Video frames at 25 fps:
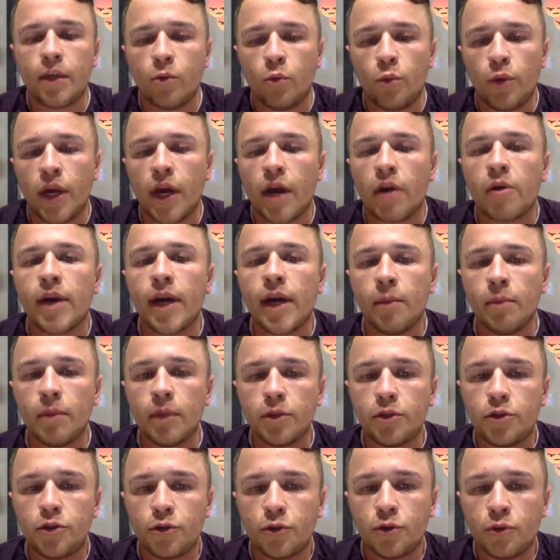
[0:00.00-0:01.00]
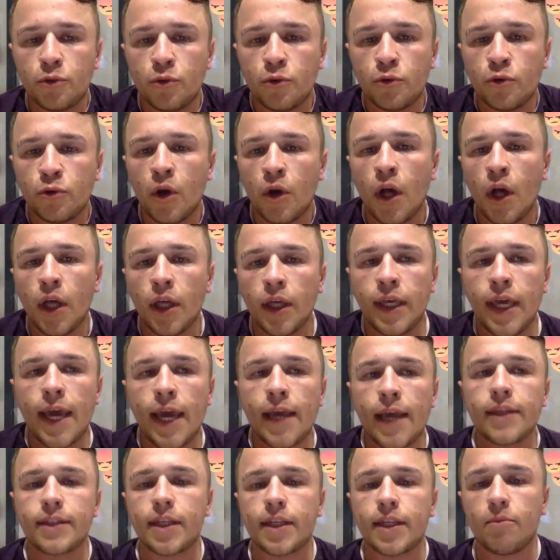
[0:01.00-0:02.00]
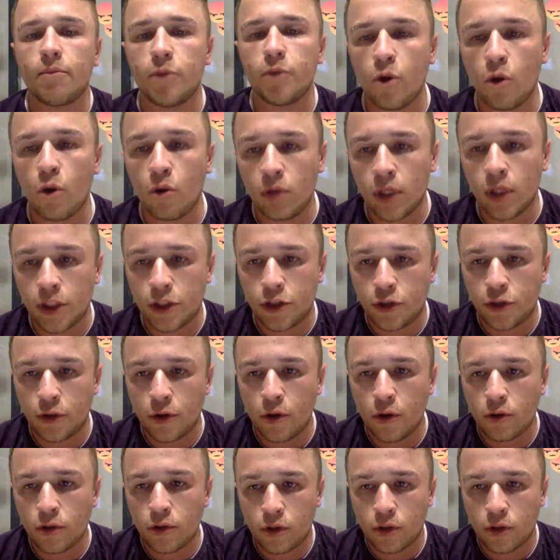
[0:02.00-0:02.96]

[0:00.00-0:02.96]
we are able to gain some knowledge, you know.